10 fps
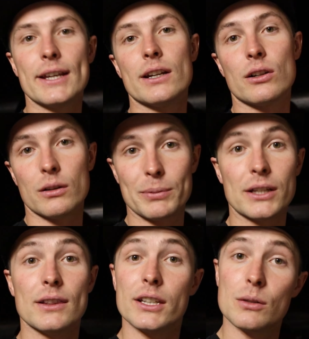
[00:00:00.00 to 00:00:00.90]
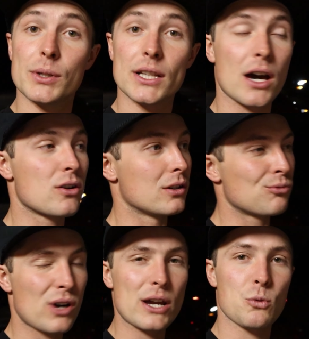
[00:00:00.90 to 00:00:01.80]
it'll be a little bit louder
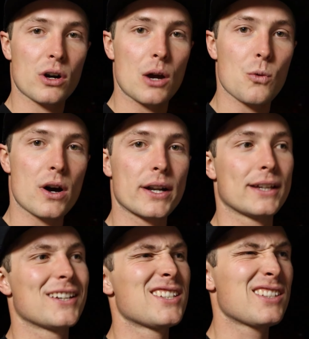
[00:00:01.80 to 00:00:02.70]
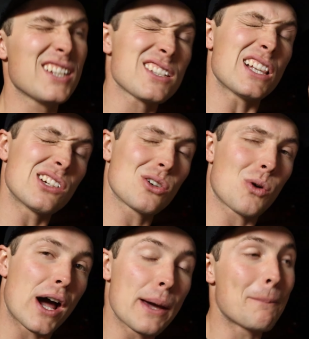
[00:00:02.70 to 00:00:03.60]
and right where I want it, because it is a little
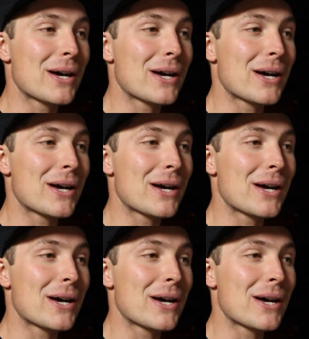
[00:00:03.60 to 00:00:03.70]
quiet,